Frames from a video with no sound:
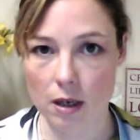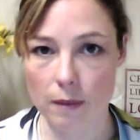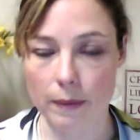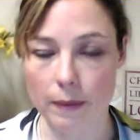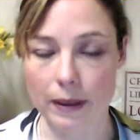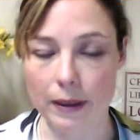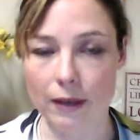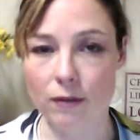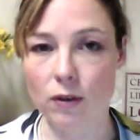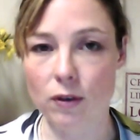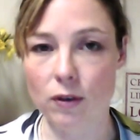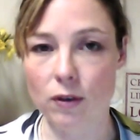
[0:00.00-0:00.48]

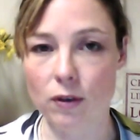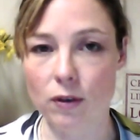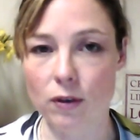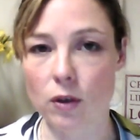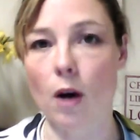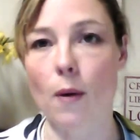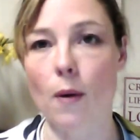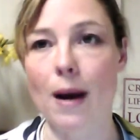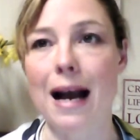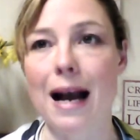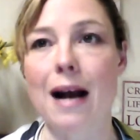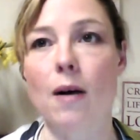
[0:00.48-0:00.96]
But if you
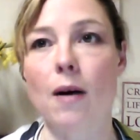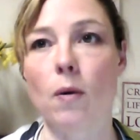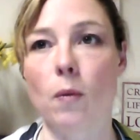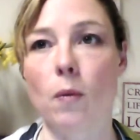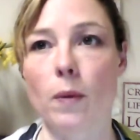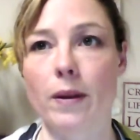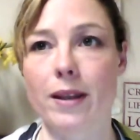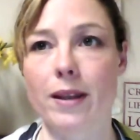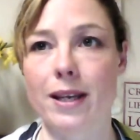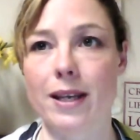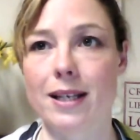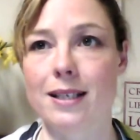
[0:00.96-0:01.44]
go
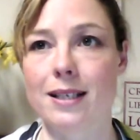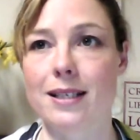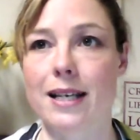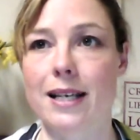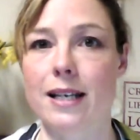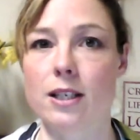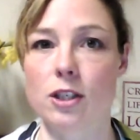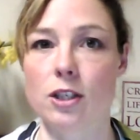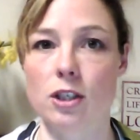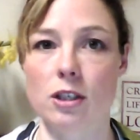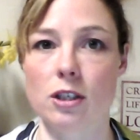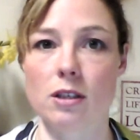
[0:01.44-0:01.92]
out with the
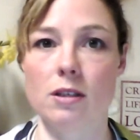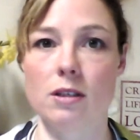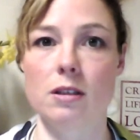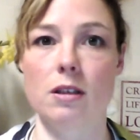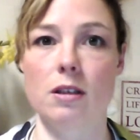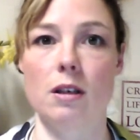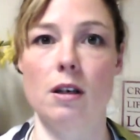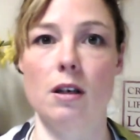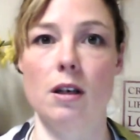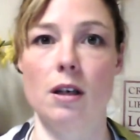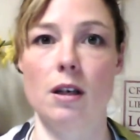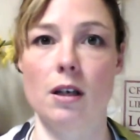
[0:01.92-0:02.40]
intention
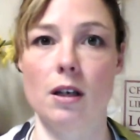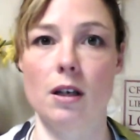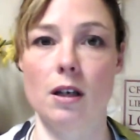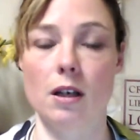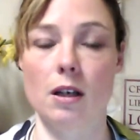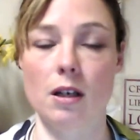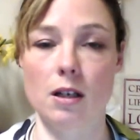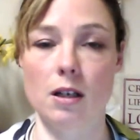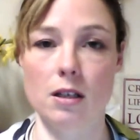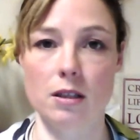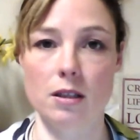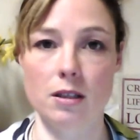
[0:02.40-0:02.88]
to
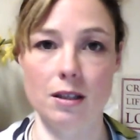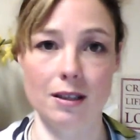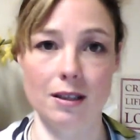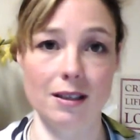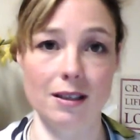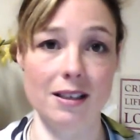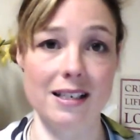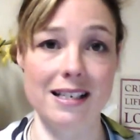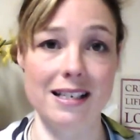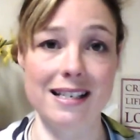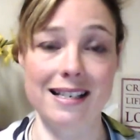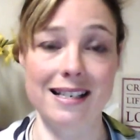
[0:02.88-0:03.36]

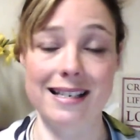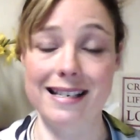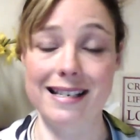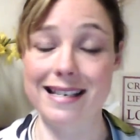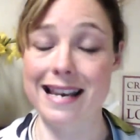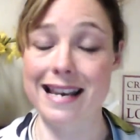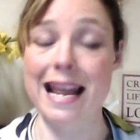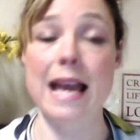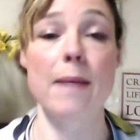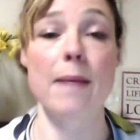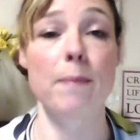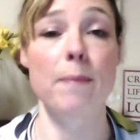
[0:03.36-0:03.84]

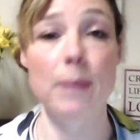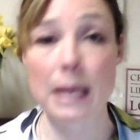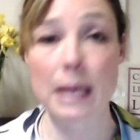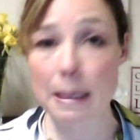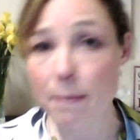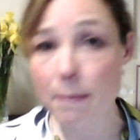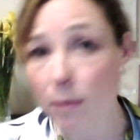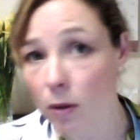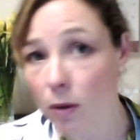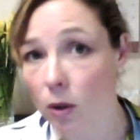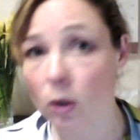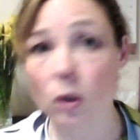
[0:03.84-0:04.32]
net
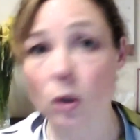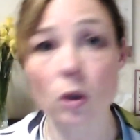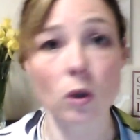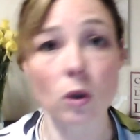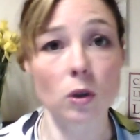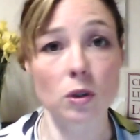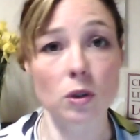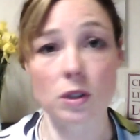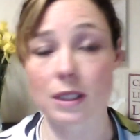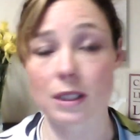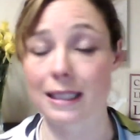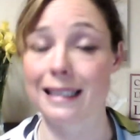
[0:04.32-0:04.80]
people
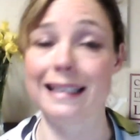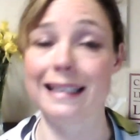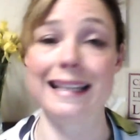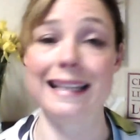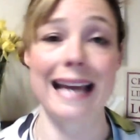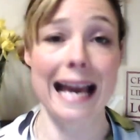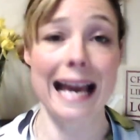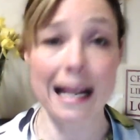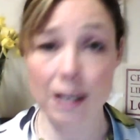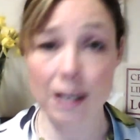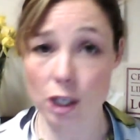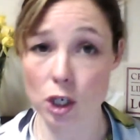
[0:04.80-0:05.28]
or to
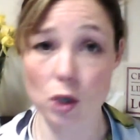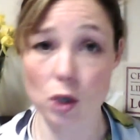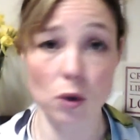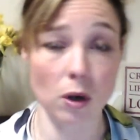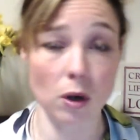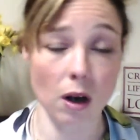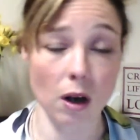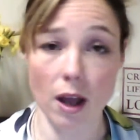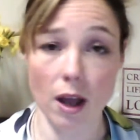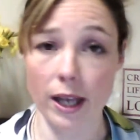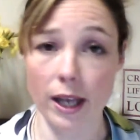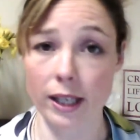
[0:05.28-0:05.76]
get new
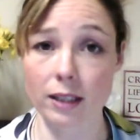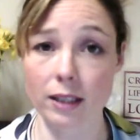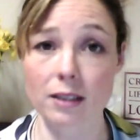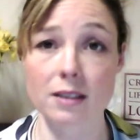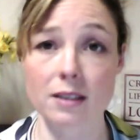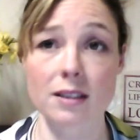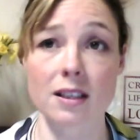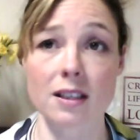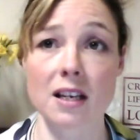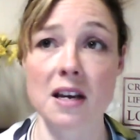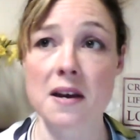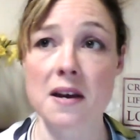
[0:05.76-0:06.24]

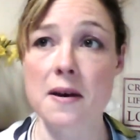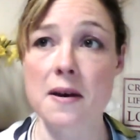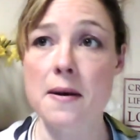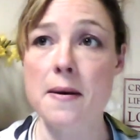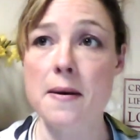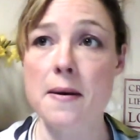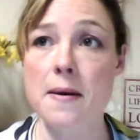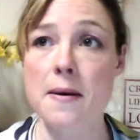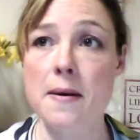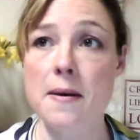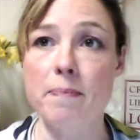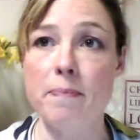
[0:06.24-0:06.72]
clients,
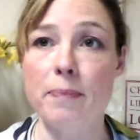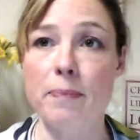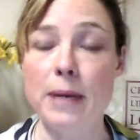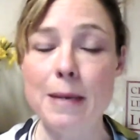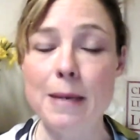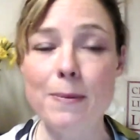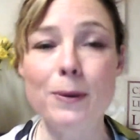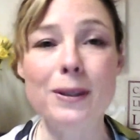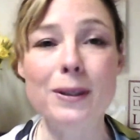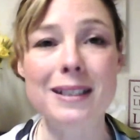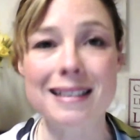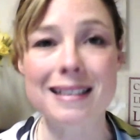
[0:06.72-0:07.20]

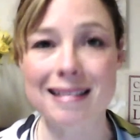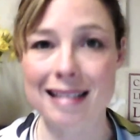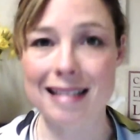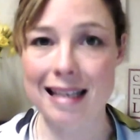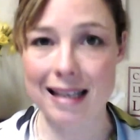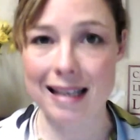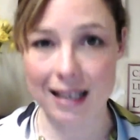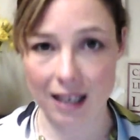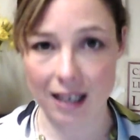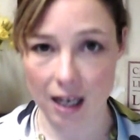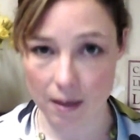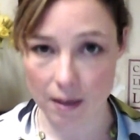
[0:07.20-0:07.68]
people can
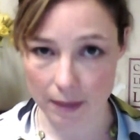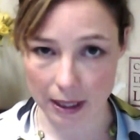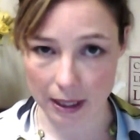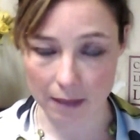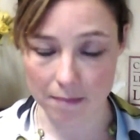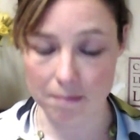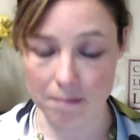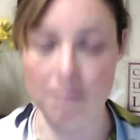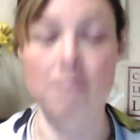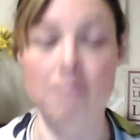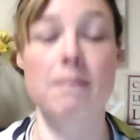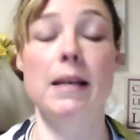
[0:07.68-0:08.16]
see that coming
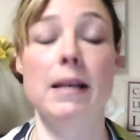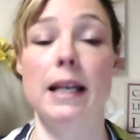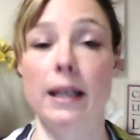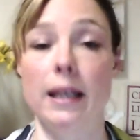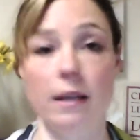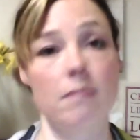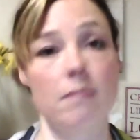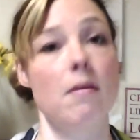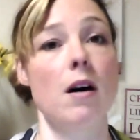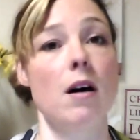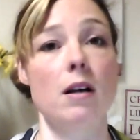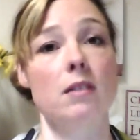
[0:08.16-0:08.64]
a
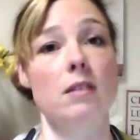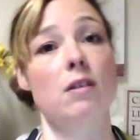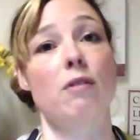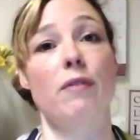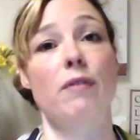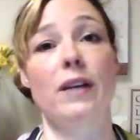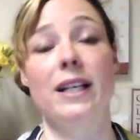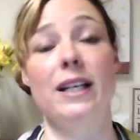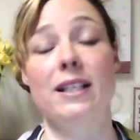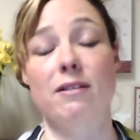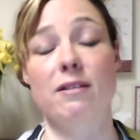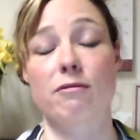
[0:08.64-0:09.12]
million miles
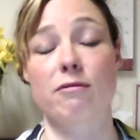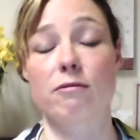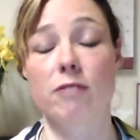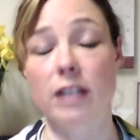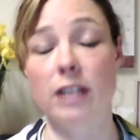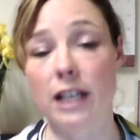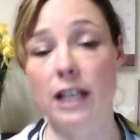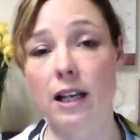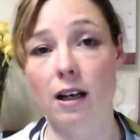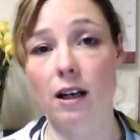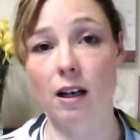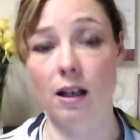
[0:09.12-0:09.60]
off, and it's
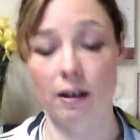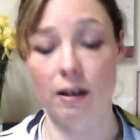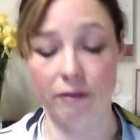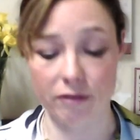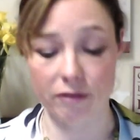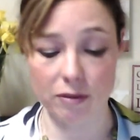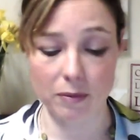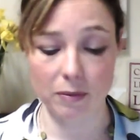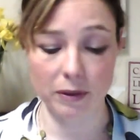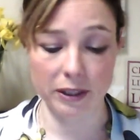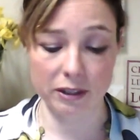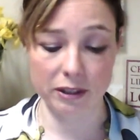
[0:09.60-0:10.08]
really
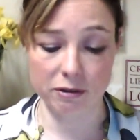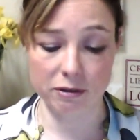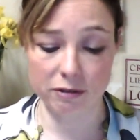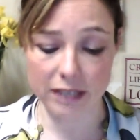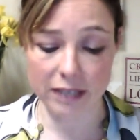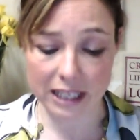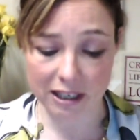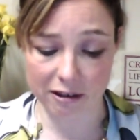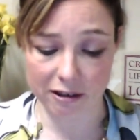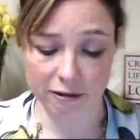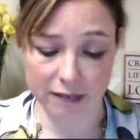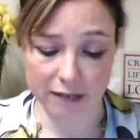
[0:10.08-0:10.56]
uncomfortable. It's
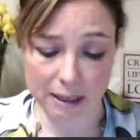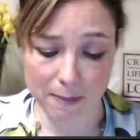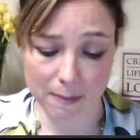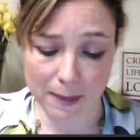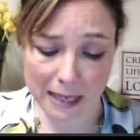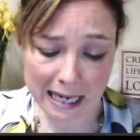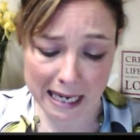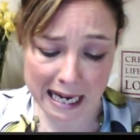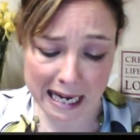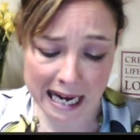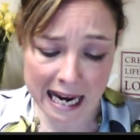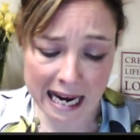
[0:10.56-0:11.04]
really
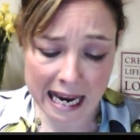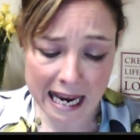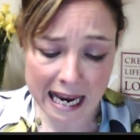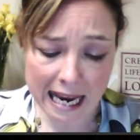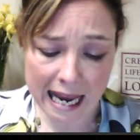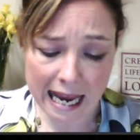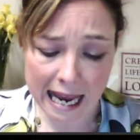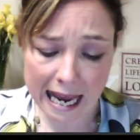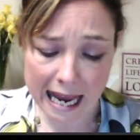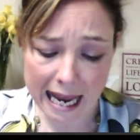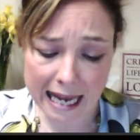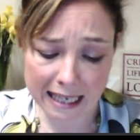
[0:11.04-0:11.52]
creepy,
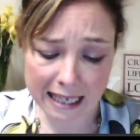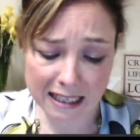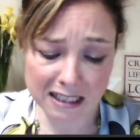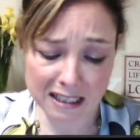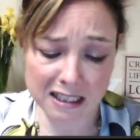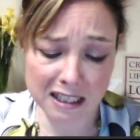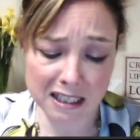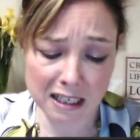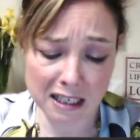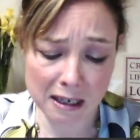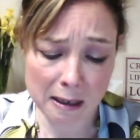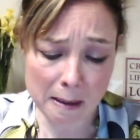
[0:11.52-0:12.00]

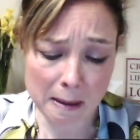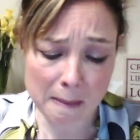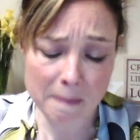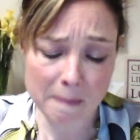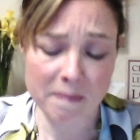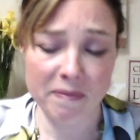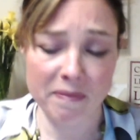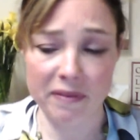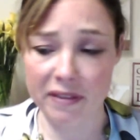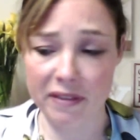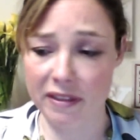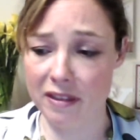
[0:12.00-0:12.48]
and
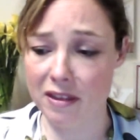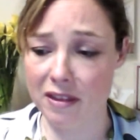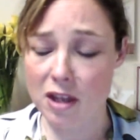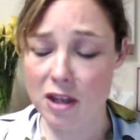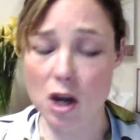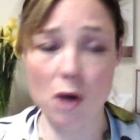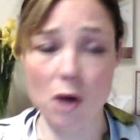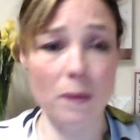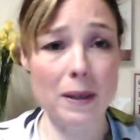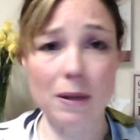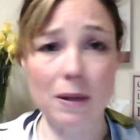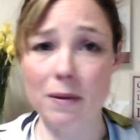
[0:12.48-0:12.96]

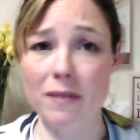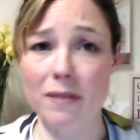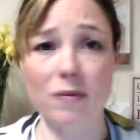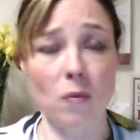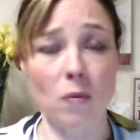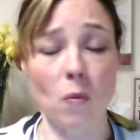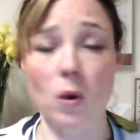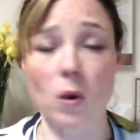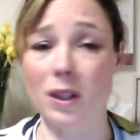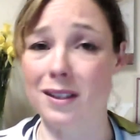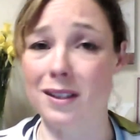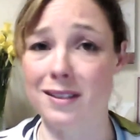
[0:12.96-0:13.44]
nobody
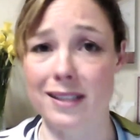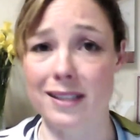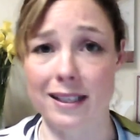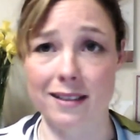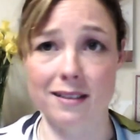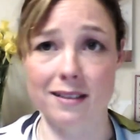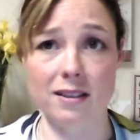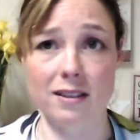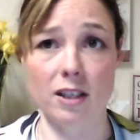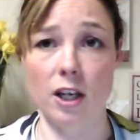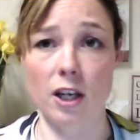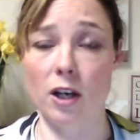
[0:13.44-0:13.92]
even wants
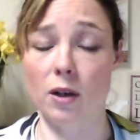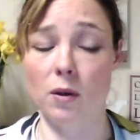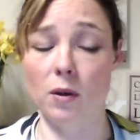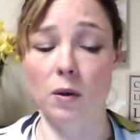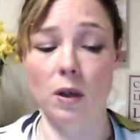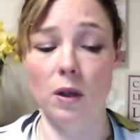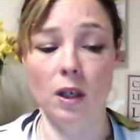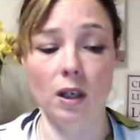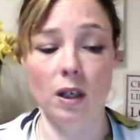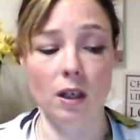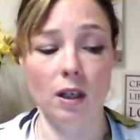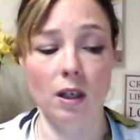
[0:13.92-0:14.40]
it. So